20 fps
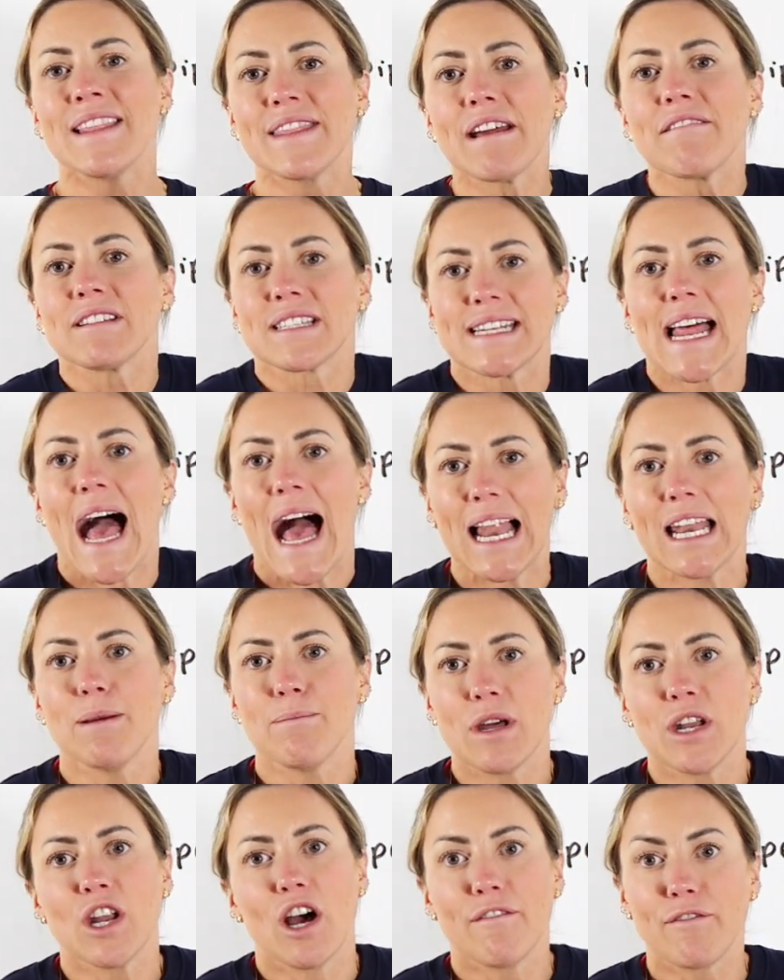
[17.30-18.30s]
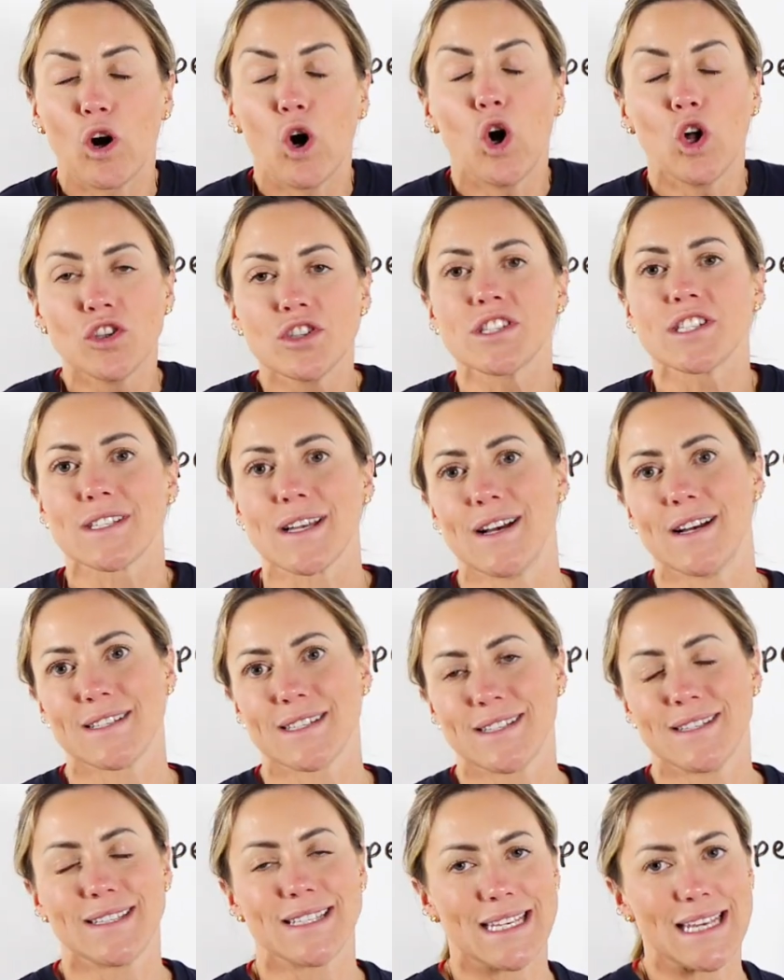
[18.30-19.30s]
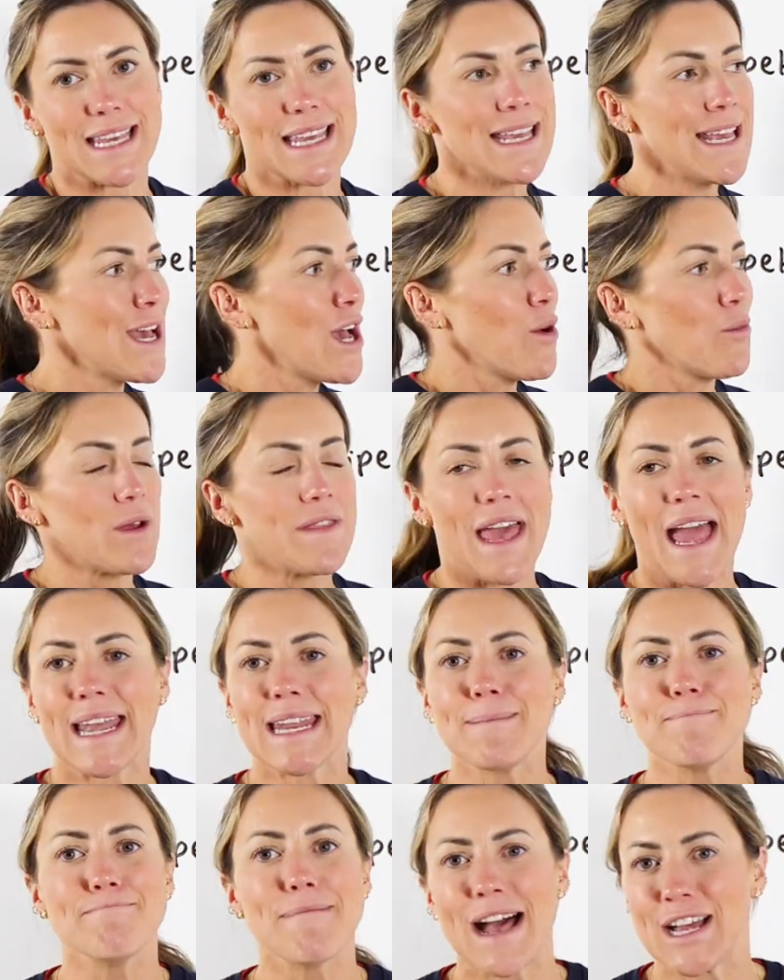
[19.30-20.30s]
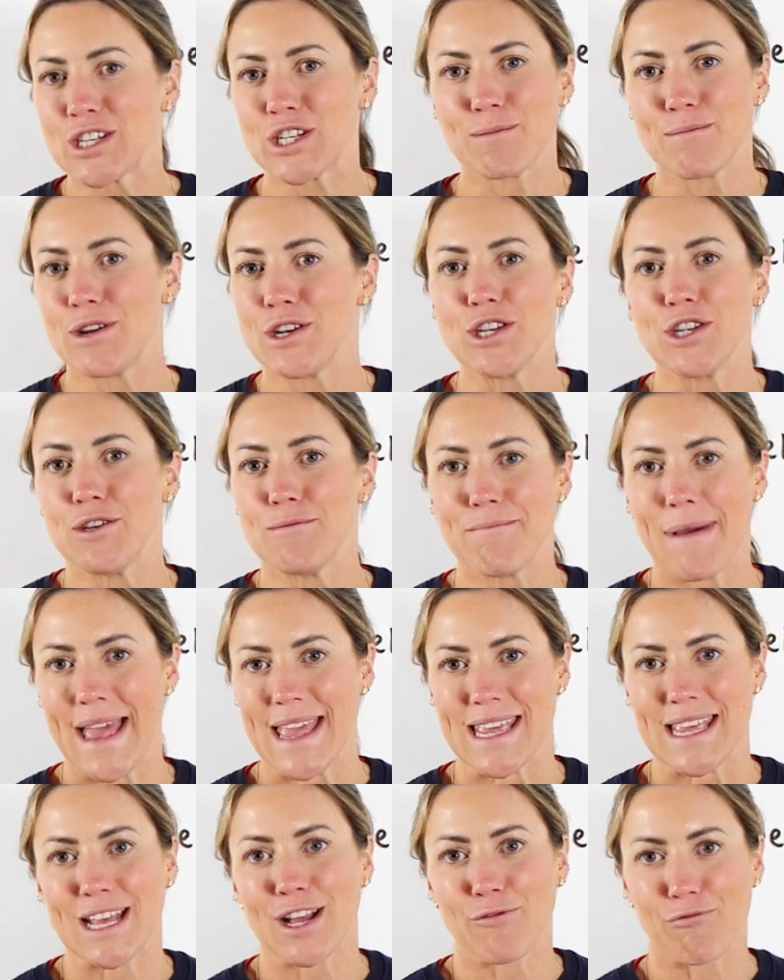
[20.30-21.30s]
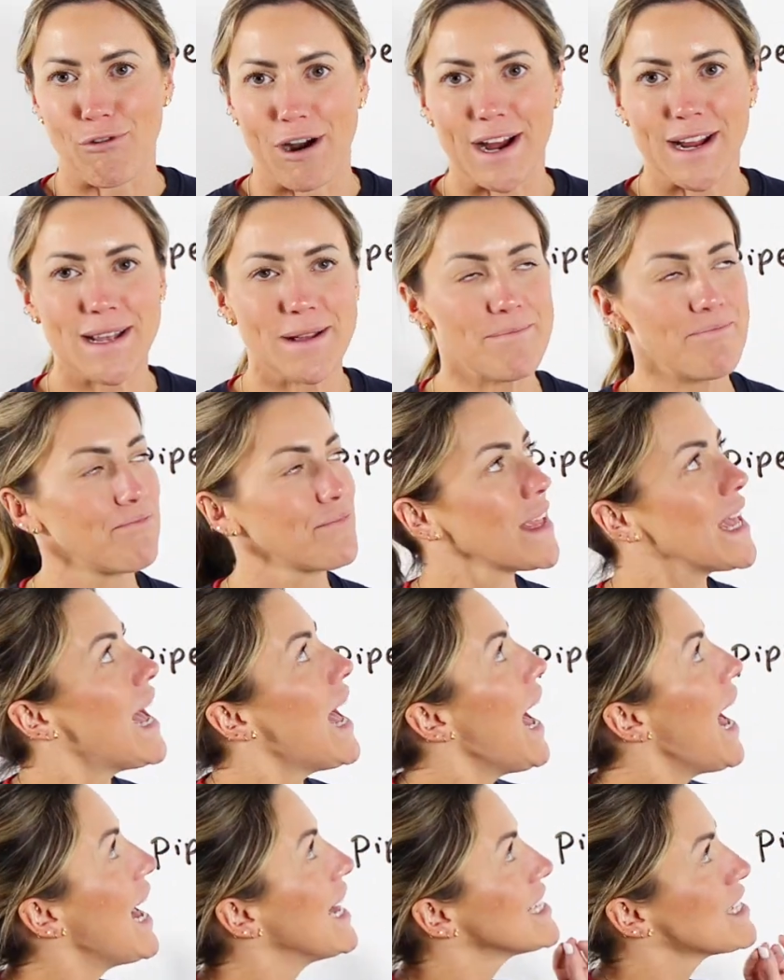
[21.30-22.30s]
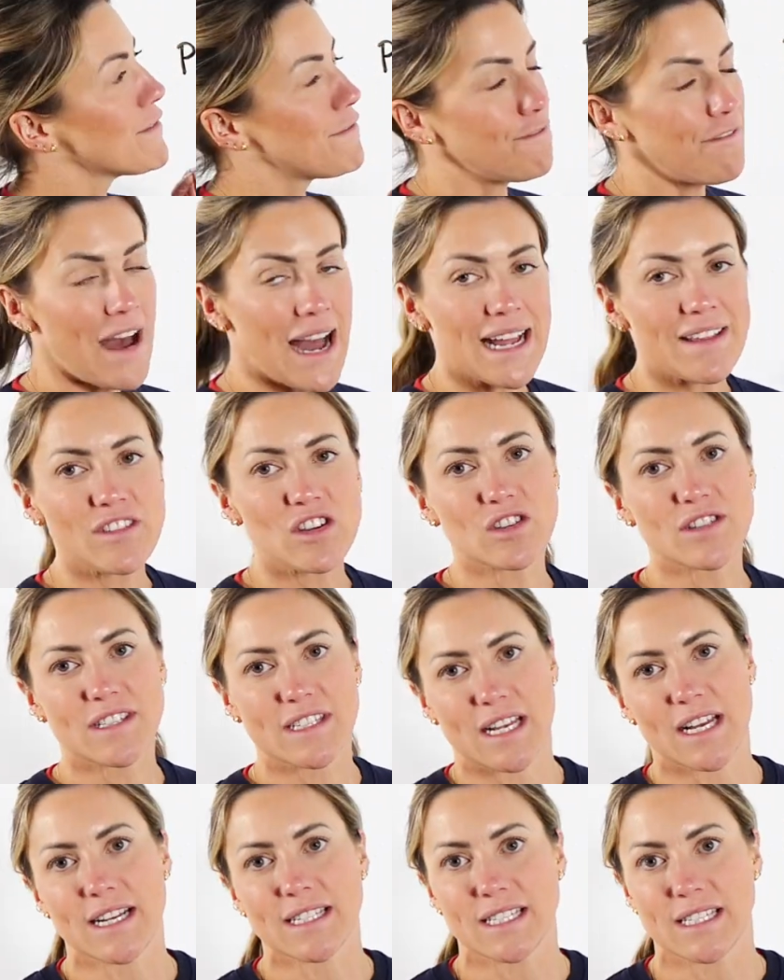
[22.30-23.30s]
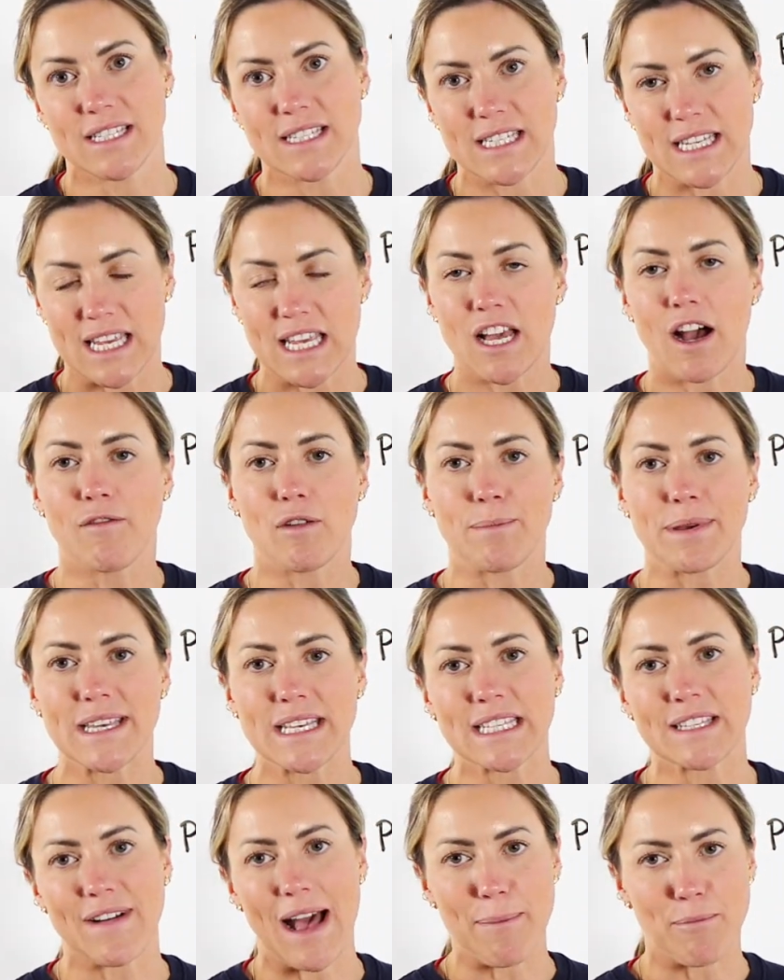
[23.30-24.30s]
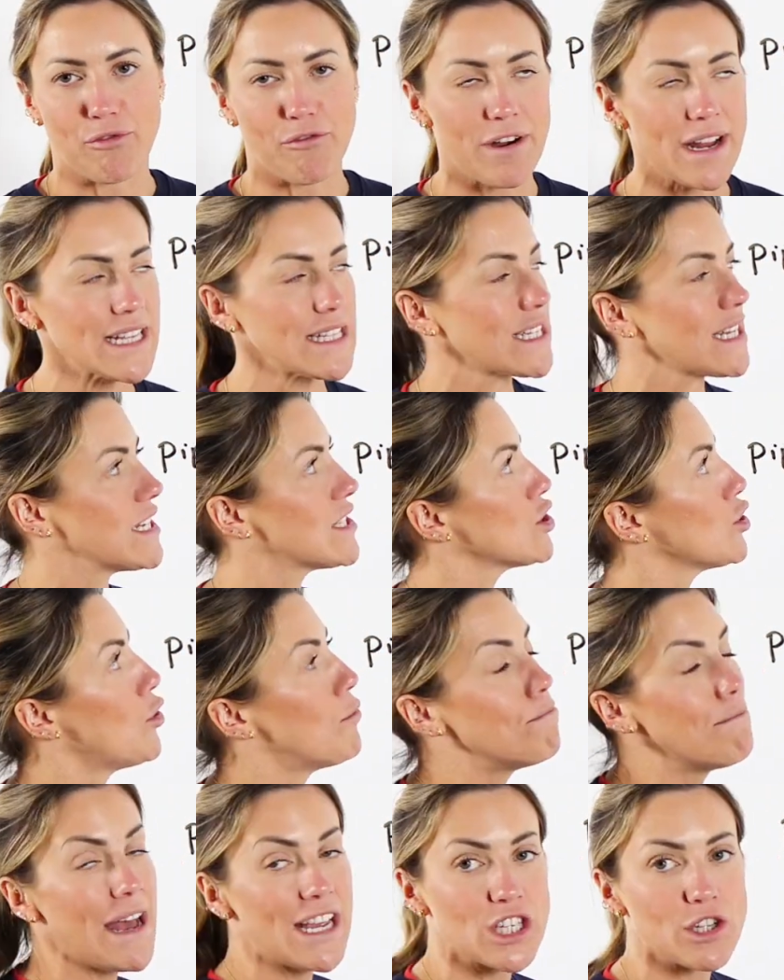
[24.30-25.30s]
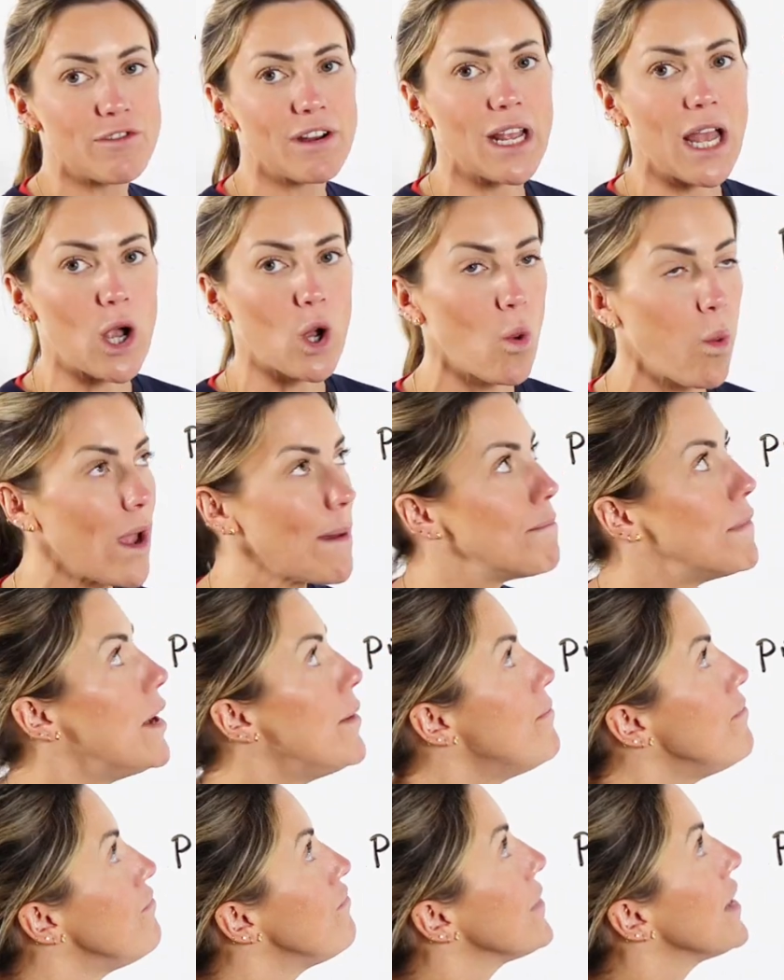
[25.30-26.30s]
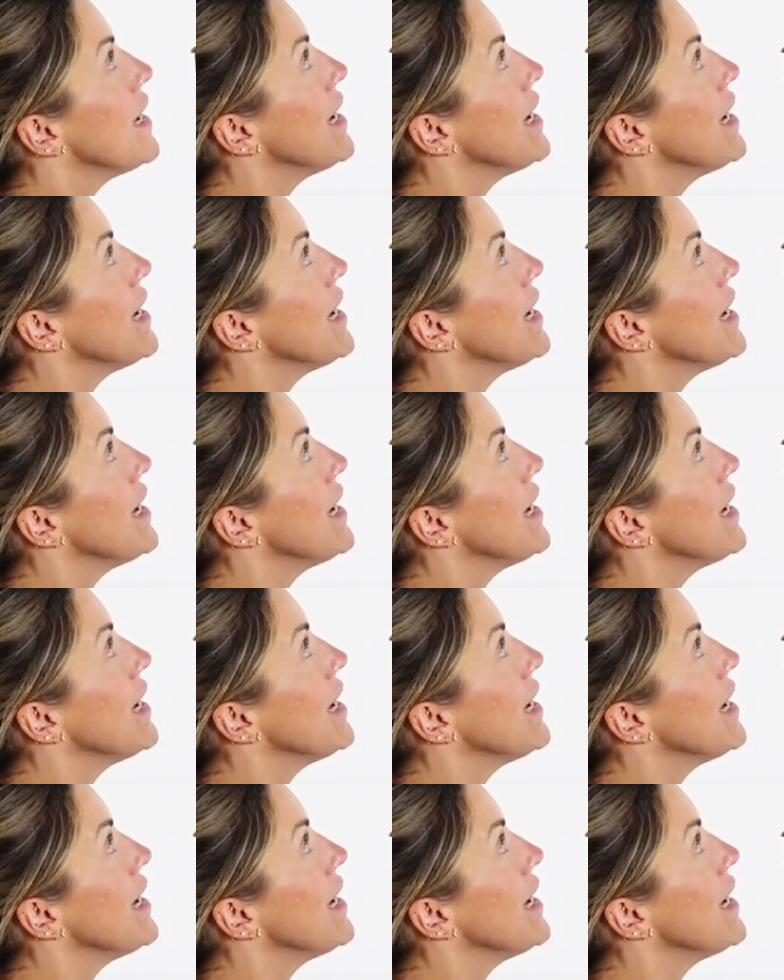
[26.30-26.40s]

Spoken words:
there is an element of uncertainty with any measurement you make, right? And to find the uncertainty of a piece of apparatus or measuring equipment,